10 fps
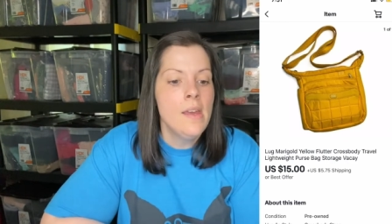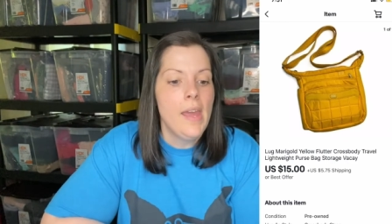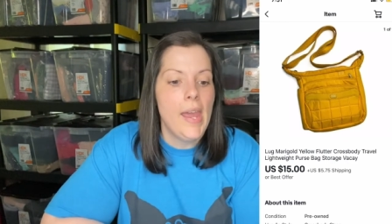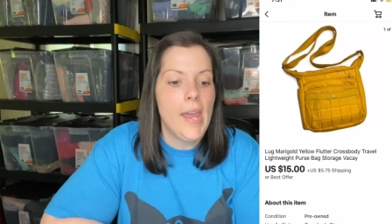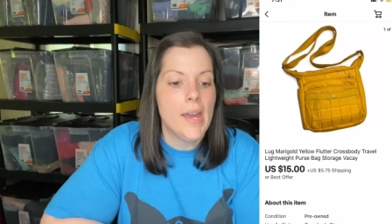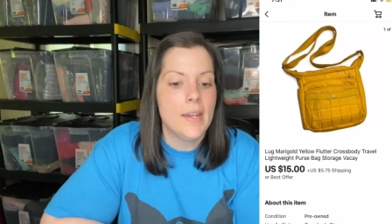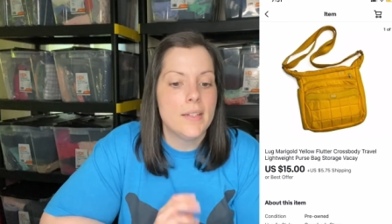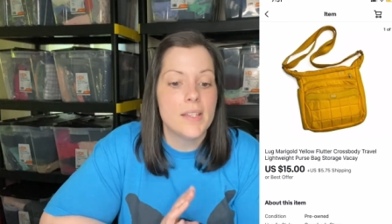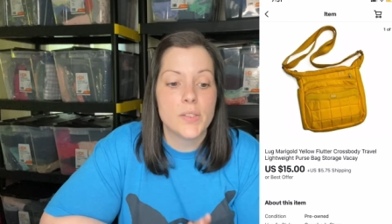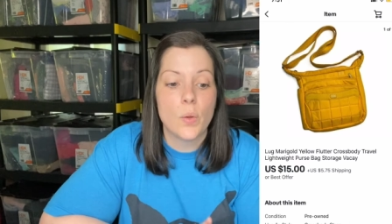
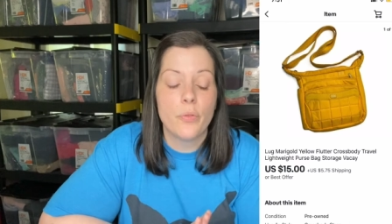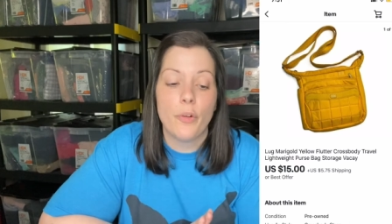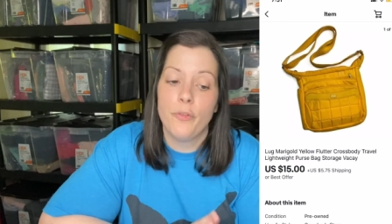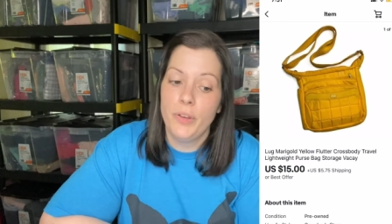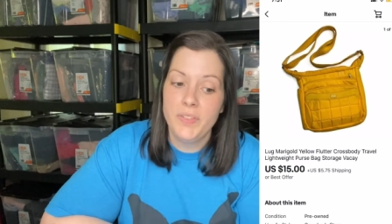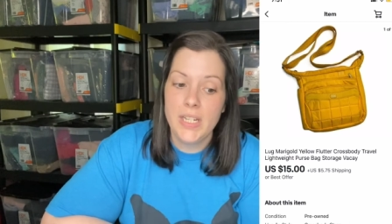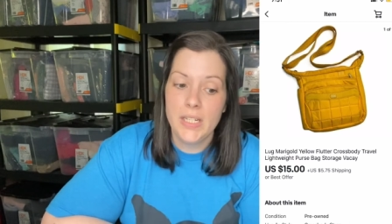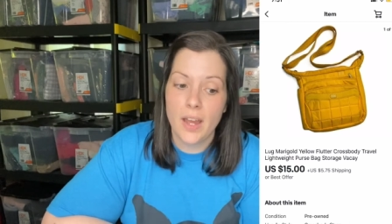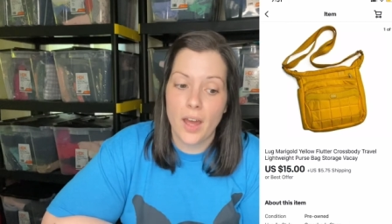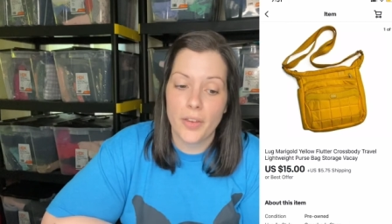And this sold for
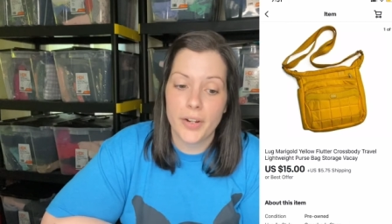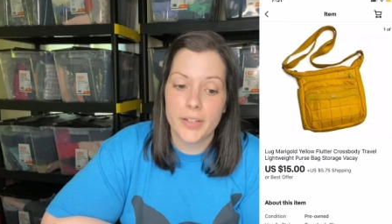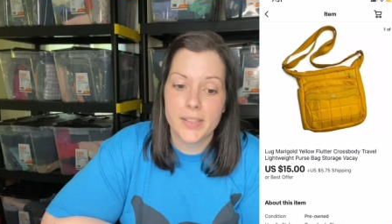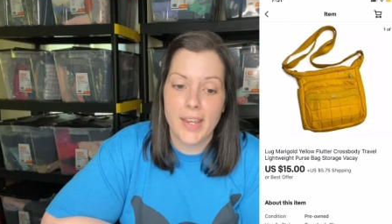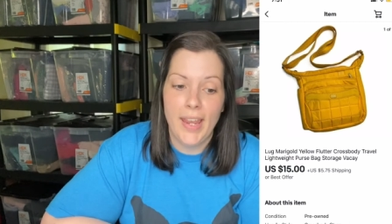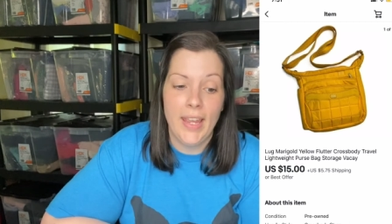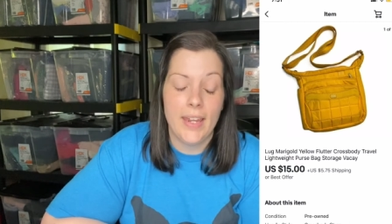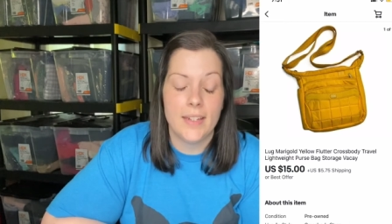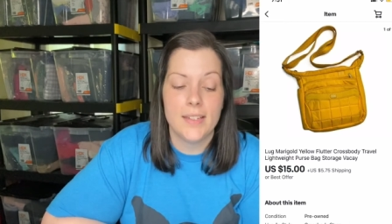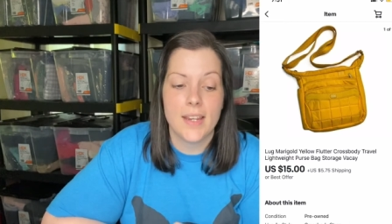$15
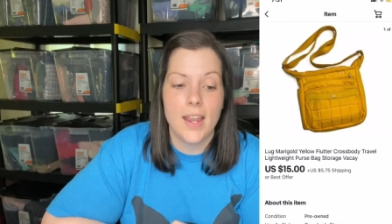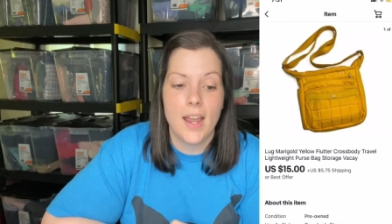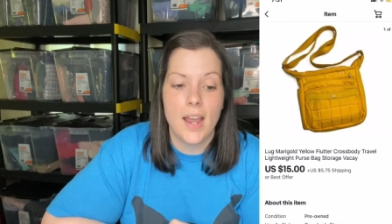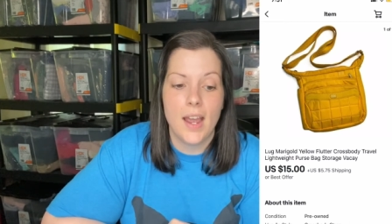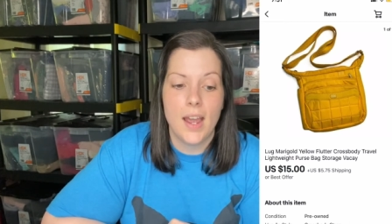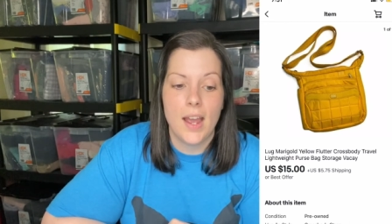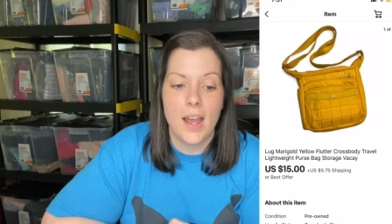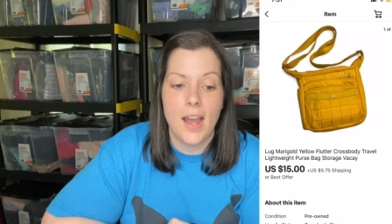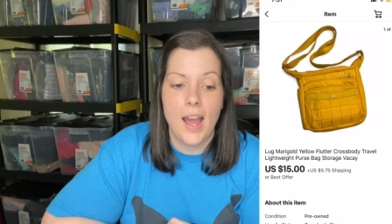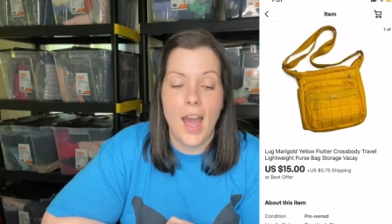and
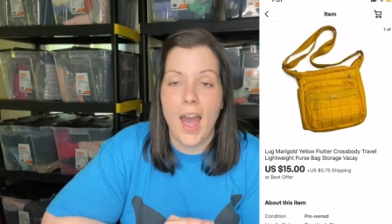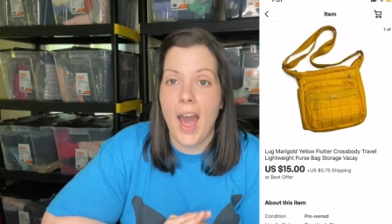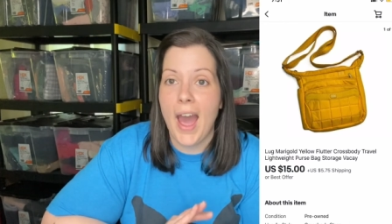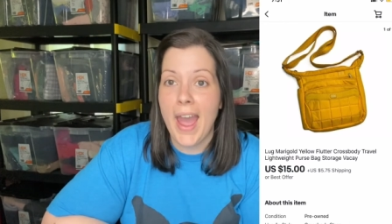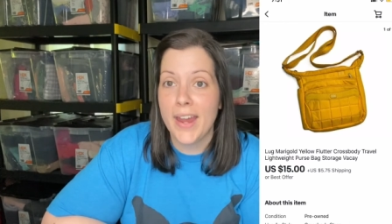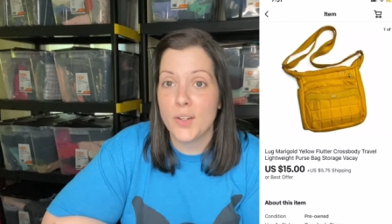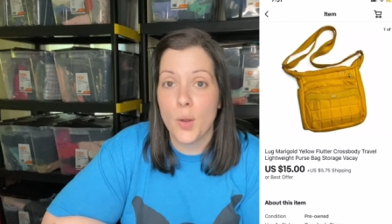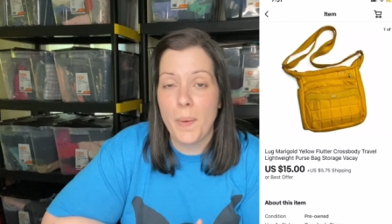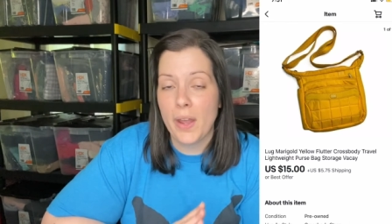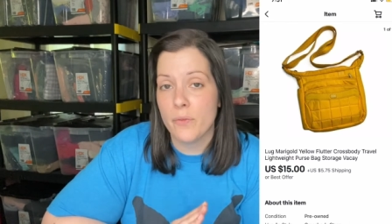I had to go
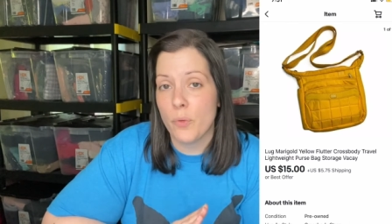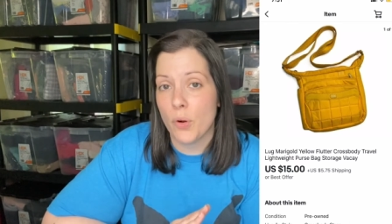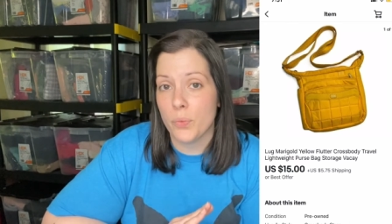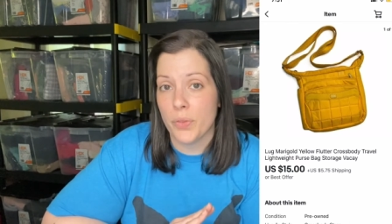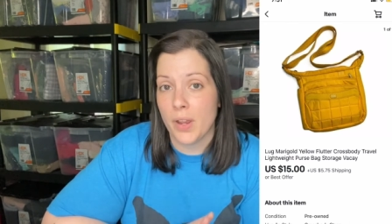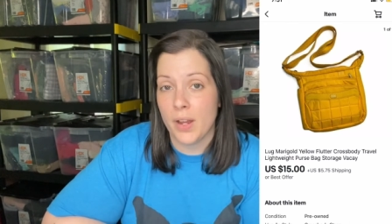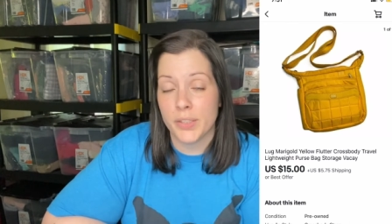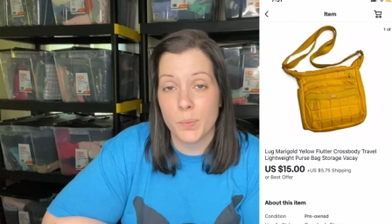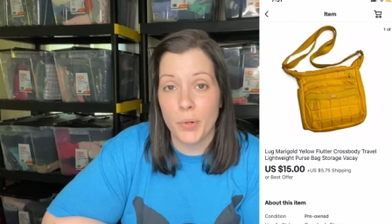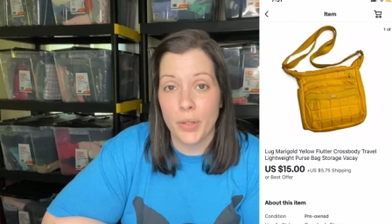back and forth with the
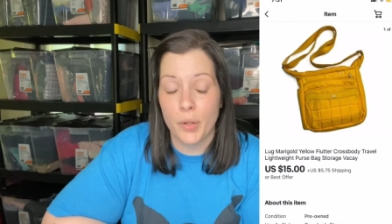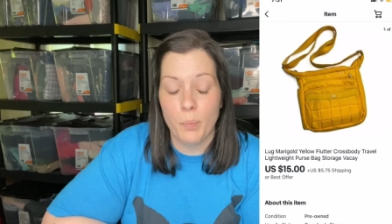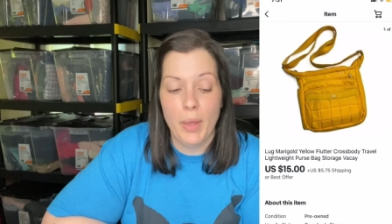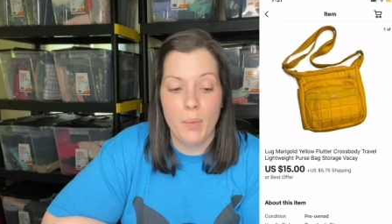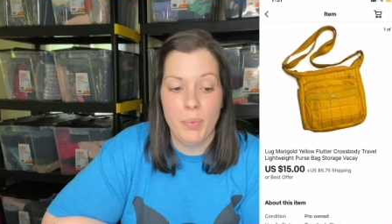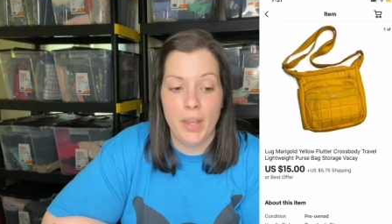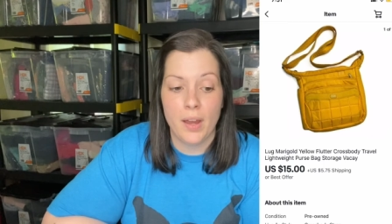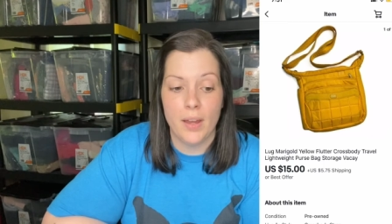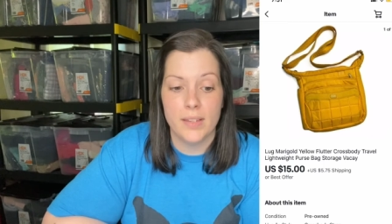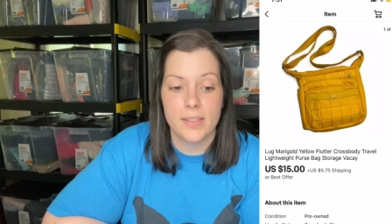customer a little bit
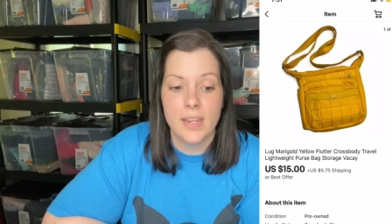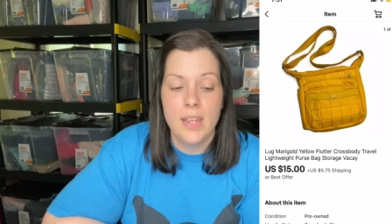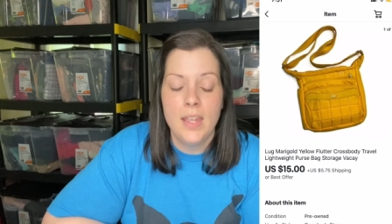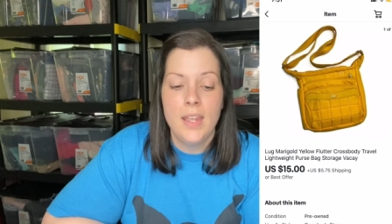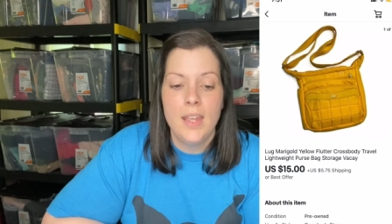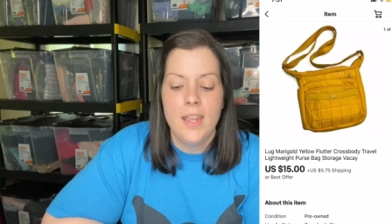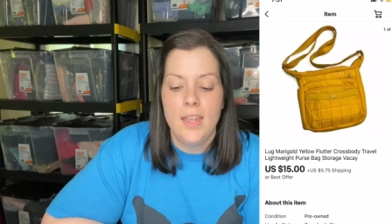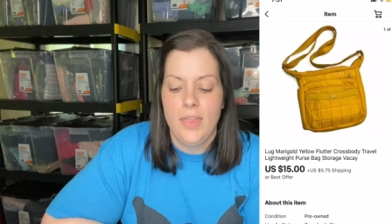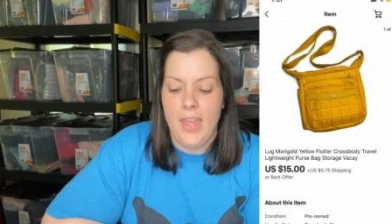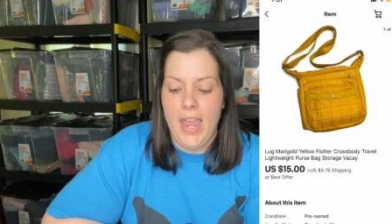because
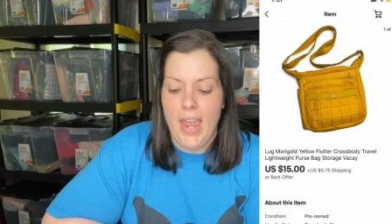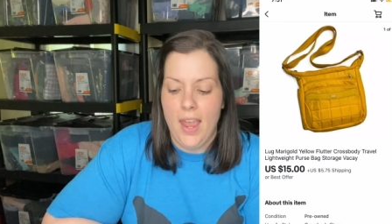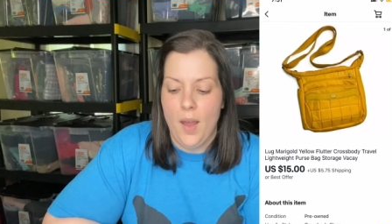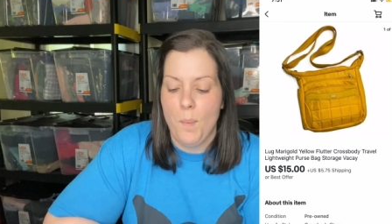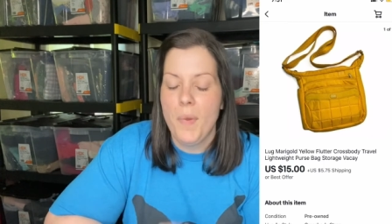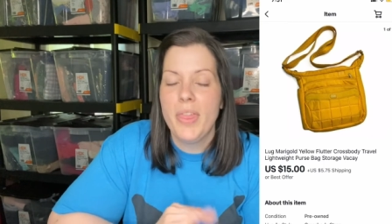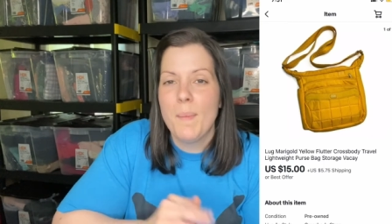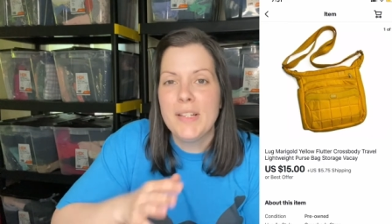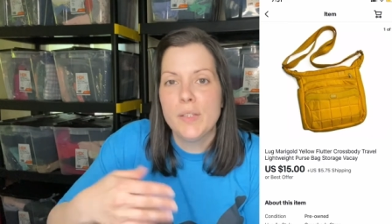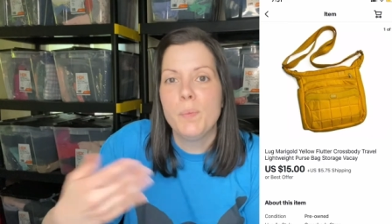they they must have